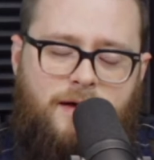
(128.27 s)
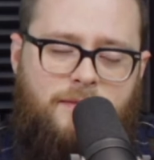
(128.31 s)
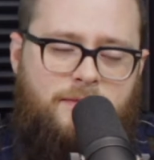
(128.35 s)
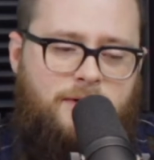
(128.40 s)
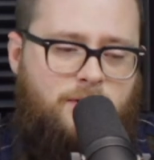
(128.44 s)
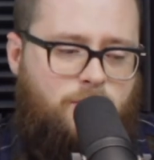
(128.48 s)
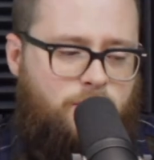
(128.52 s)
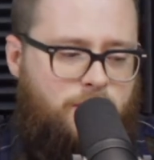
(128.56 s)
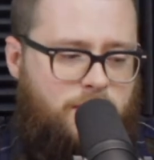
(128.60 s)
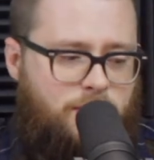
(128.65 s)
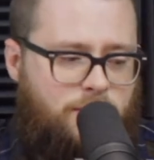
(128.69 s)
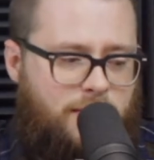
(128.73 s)
I
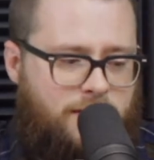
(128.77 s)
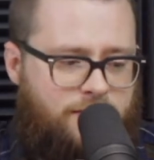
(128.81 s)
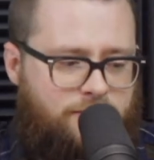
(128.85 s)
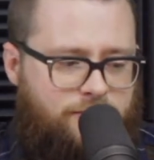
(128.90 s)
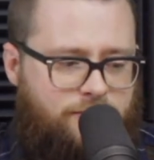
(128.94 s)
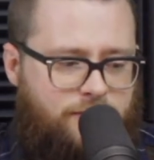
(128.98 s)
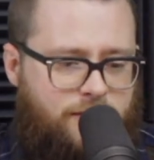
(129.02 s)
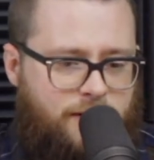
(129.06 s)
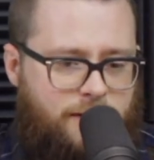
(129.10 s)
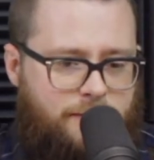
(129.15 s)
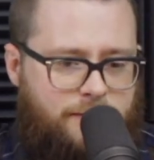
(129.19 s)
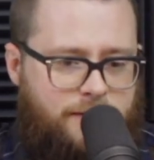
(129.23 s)
mean, we went
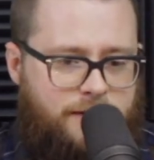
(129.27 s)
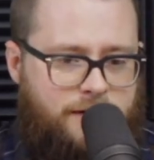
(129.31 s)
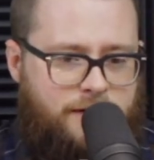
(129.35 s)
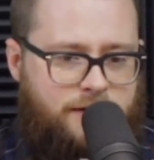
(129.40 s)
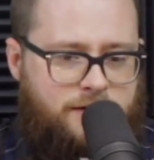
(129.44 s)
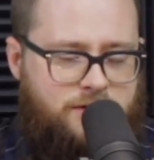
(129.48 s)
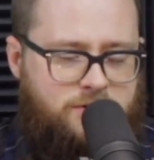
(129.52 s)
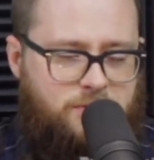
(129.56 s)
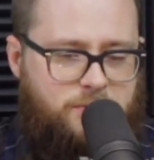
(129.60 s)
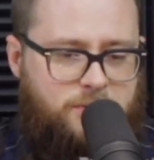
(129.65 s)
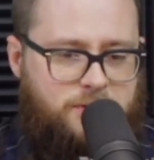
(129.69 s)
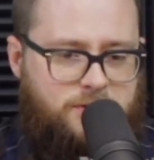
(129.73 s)
from
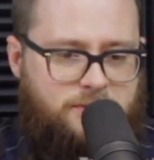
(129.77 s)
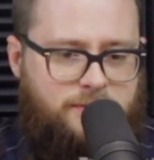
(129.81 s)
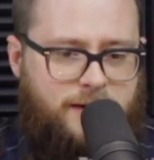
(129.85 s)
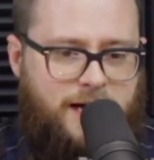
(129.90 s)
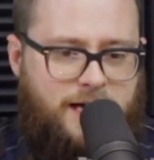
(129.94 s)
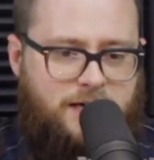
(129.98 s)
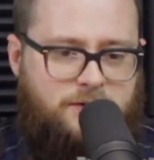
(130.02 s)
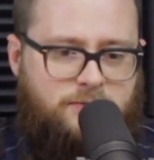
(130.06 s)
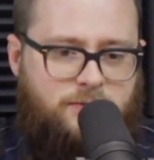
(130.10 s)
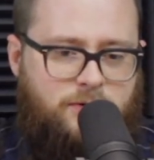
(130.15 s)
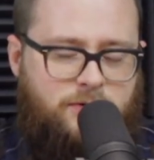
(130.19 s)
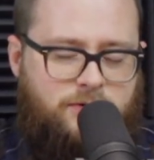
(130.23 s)
Super
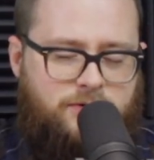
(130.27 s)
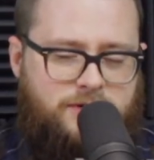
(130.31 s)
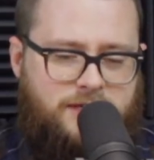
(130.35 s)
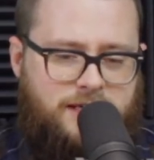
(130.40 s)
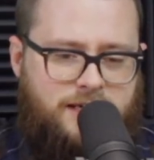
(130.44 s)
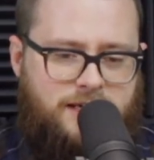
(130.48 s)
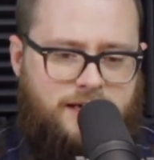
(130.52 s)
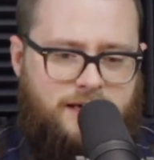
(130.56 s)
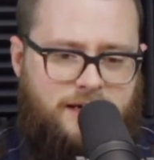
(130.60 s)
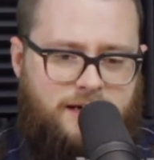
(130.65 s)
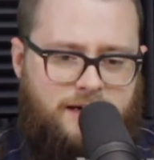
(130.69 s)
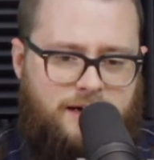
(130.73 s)
Smash Bros.
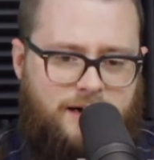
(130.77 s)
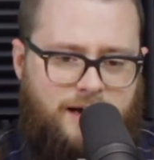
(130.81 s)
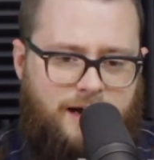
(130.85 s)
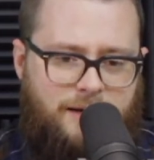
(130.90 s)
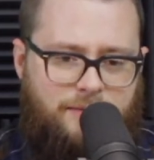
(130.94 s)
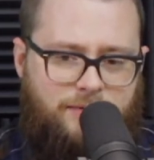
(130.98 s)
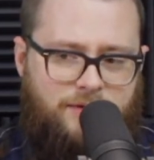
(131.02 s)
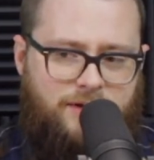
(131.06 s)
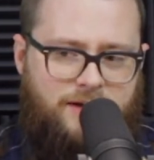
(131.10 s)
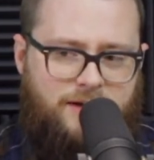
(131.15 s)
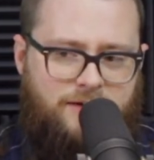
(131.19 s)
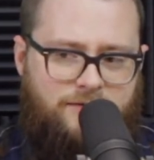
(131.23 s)
in, I
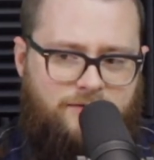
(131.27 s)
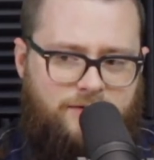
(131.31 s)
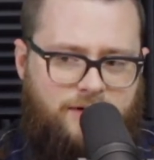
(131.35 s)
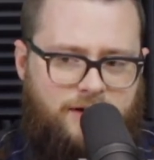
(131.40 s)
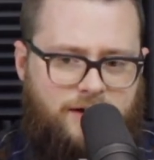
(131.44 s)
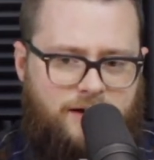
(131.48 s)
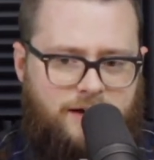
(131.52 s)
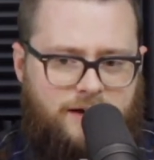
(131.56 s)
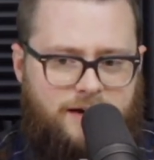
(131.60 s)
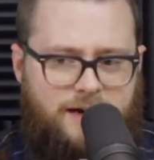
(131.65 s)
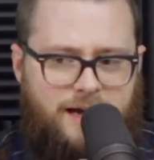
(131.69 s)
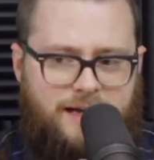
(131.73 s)
believe,
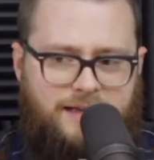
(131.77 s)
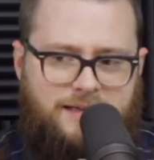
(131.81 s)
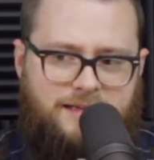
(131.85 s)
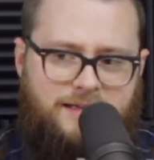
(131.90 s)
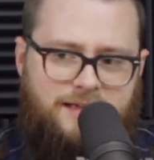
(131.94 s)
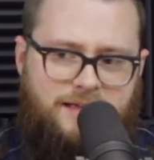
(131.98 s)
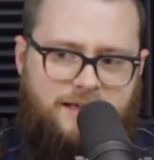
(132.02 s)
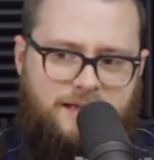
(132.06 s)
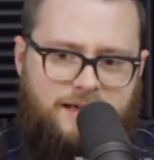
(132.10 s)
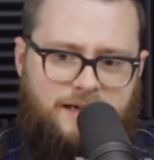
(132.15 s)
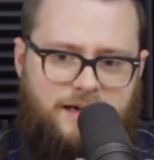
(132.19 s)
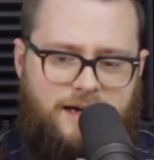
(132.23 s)
uh,
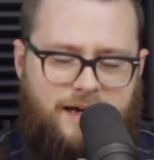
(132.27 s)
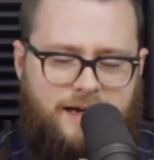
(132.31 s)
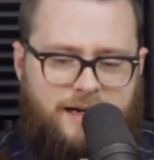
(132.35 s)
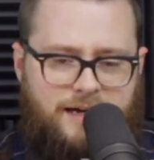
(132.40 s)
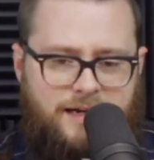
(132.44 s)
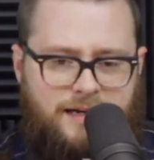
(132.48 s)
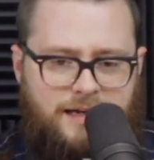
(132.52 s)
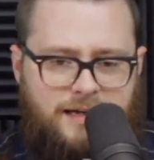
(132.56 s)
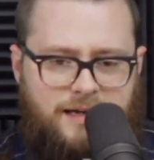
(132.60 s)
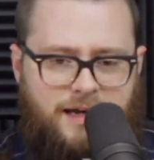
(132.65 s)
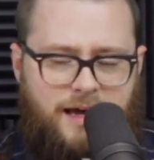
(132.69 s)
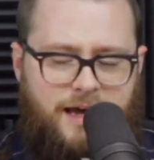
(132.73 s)

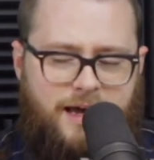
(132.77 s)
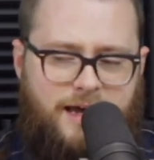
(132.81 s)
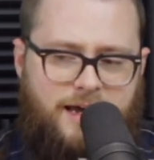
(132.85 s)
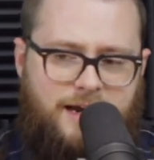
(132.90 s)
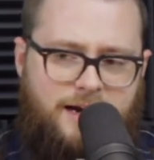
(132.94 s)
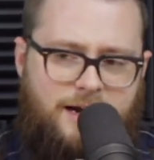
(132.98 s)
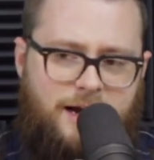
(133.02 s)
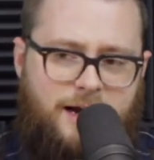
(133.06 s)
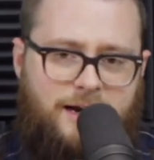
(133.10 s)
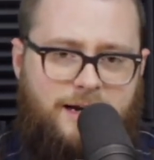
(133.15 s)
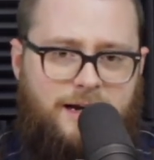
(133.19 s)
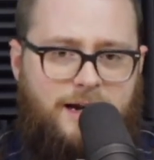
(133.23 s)

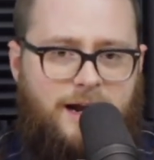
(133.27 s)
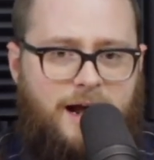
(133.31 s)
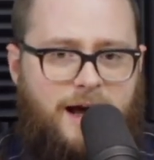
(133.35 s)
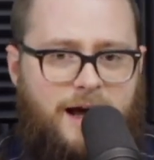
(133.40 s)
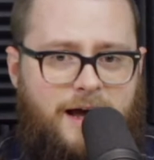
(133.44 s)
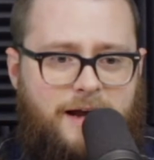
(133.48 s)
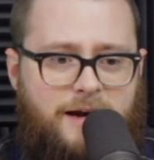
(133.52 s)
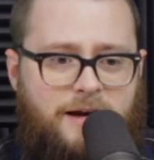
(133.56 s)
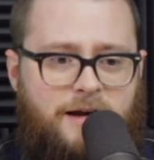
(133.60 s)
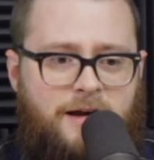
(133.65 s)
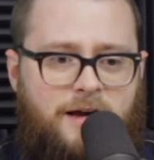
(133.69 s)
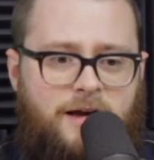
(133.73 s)
1998,
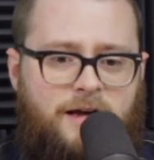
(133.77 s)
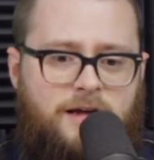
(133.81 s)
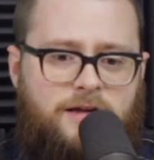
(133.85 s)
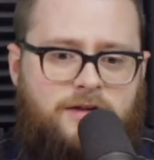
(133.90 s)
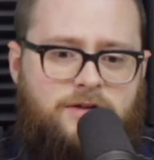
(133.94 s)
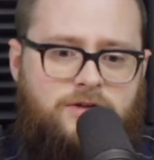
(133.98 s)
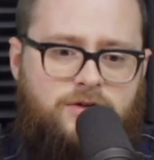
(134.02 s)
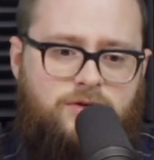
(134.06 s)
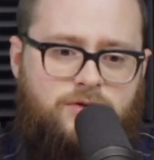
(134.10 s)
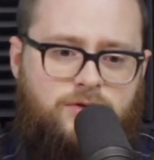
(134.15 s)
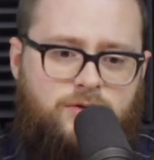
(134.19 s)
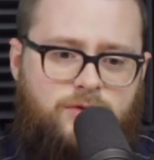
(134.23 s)
99
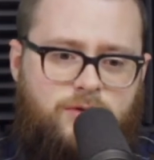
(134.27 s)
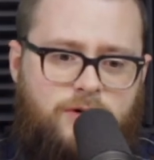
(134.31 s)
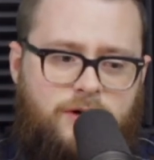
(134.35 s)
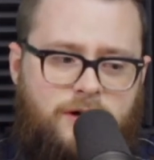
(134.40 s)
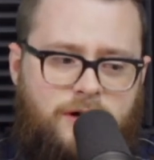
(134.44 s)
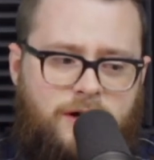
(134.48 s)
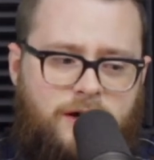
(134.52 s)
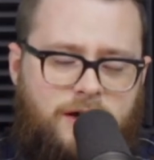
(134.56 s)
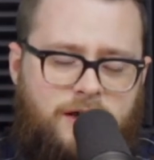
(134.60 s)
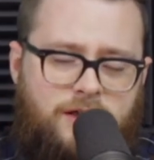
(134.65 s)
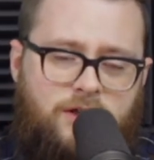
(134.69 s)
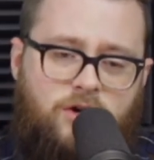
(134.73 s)
to
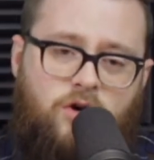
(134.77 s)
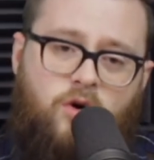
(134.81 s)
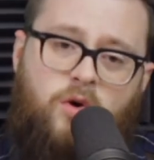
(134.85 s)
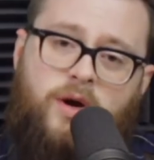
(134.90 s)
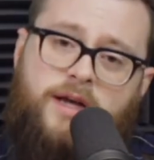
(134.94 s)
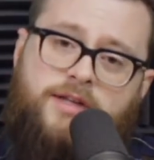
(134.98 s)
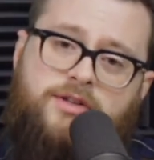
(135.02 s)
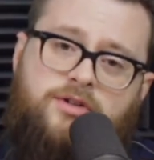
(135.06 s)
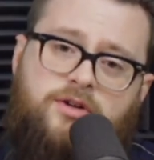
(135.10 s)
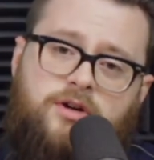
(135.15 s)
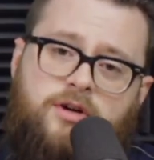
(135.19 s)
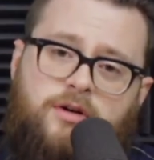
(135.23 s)
the
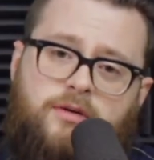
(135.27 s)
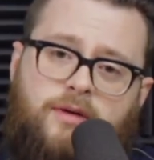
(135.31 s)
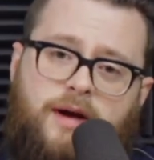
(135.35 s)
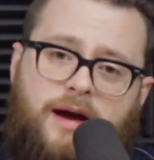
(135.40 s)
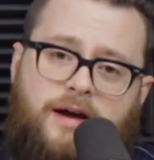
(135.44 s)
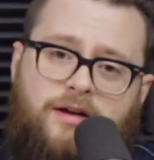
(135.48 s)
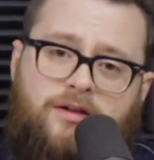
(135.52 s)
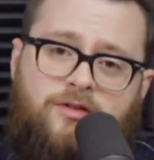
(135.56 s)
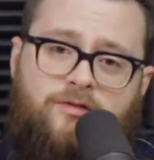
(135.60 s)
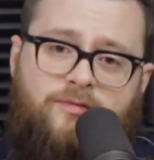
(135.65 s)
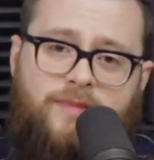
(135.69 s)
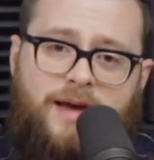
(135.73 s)
quick
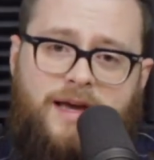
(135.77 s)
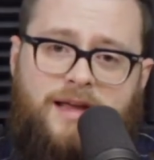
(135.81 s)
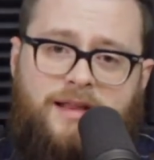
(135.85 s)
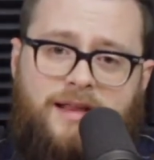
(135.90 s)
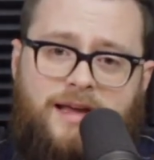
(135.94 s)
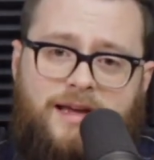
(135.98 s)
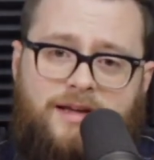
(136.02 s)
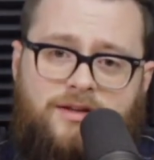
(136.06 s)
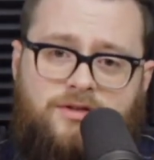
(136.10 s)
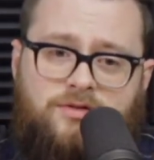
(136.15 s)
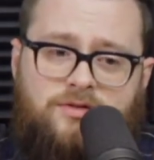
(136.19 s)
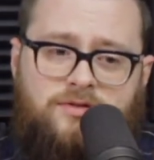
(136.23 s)
turnaround of
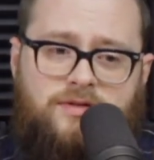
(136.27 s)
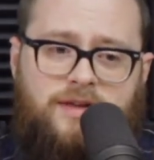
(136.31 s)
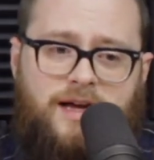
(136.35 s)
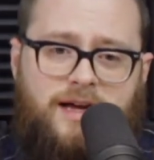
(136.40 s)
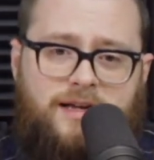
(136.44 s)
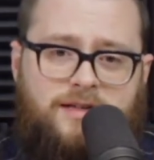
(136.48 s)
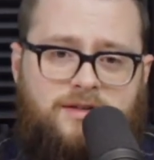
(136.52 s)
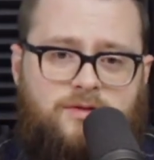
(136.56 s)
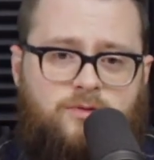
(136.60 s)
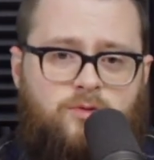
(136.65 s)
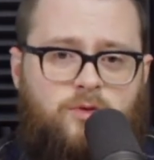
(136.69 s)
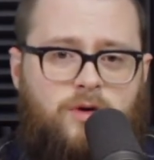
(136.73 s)
Melee in
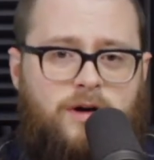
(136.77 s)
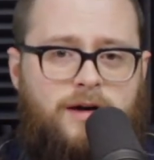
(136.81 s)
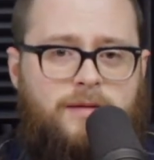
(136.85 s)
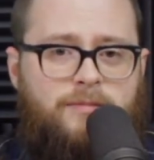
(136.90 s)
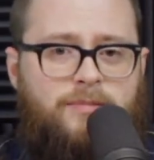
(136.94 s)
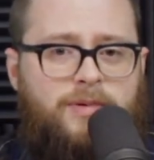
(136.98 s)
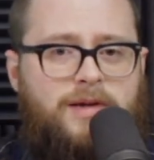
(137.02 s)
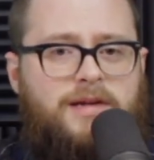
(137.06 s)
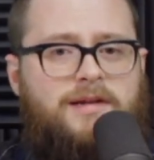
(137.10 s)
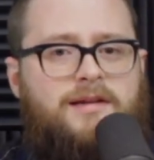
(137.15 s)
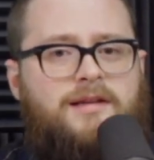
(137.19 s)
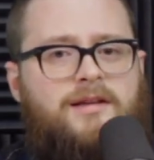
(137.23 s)
2001,
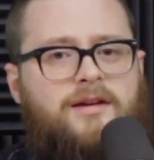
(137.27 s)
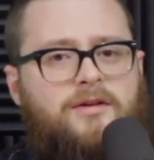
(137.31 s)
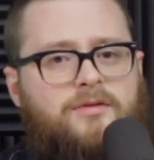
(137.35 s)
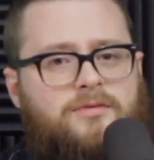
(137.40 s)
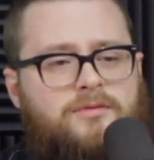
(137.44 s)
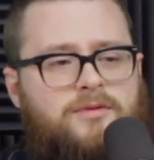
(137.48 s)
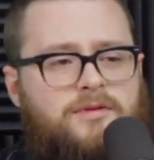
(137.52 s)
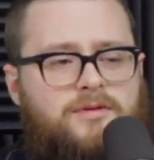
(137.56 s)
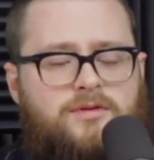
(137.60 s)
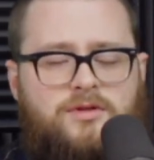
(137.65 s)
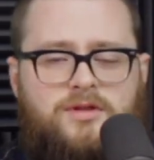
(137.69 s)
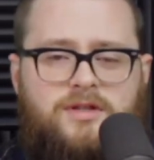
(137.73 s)
but, you
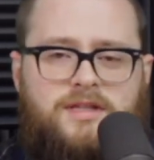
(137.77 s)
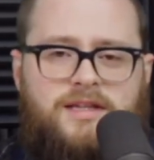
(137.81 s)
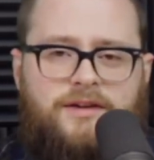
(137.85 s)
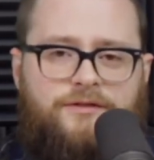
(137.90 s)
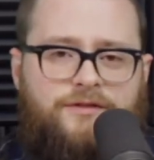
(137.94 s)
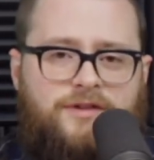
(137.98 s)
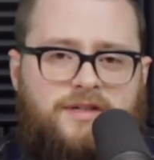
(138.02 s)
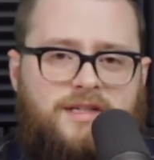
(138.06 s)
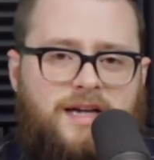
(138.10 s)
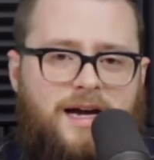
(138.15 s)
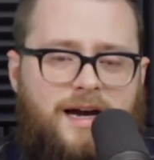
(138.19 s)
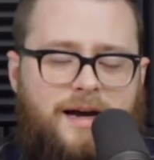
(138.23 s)
know,
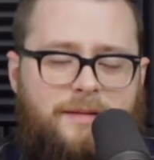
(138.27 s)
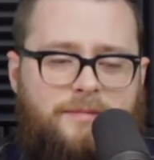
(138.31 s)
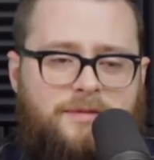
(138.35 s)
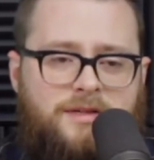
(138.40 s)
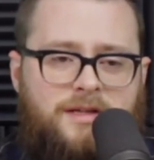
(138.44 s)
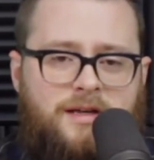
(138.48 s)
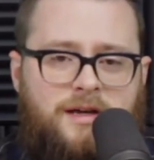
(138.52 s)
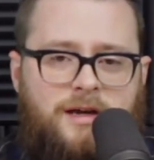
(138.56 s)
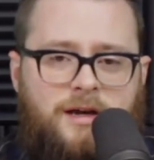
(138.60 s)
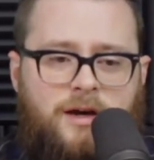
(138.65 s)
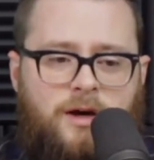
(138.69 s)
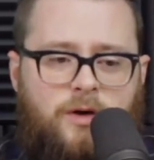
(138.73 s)
different times.